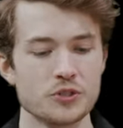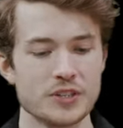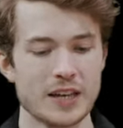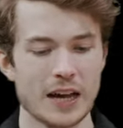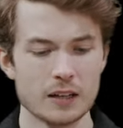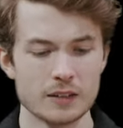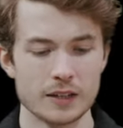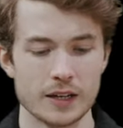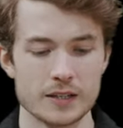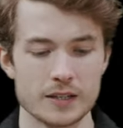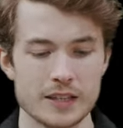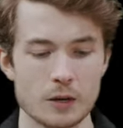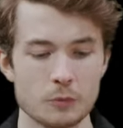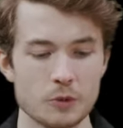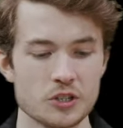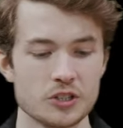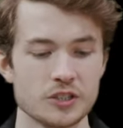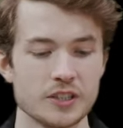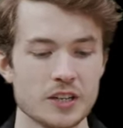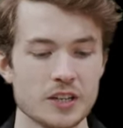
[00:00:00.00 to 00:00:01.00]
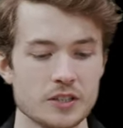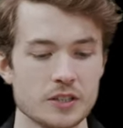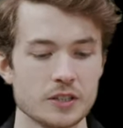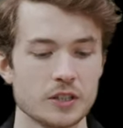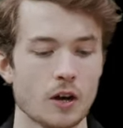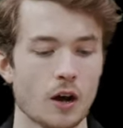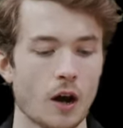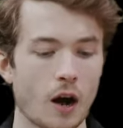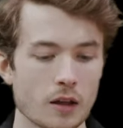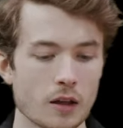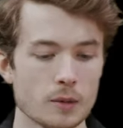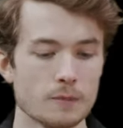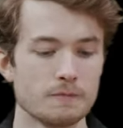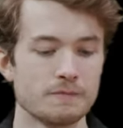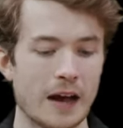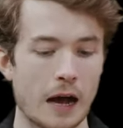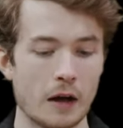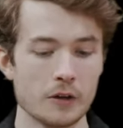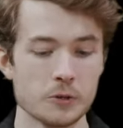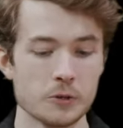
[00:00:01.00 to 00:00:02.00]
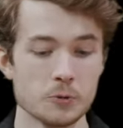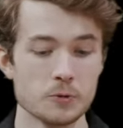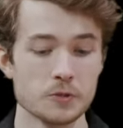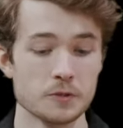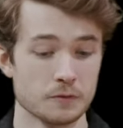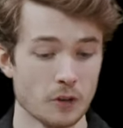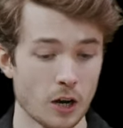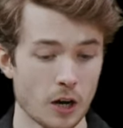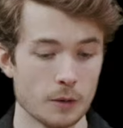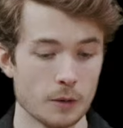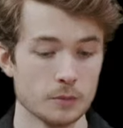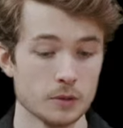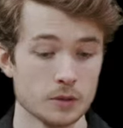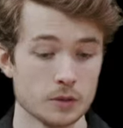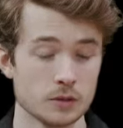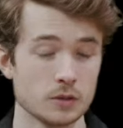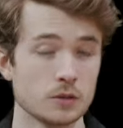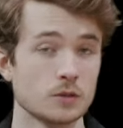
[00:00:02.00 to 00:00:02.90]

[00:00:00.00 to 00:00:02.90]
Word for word: tell it that we should get the column values from,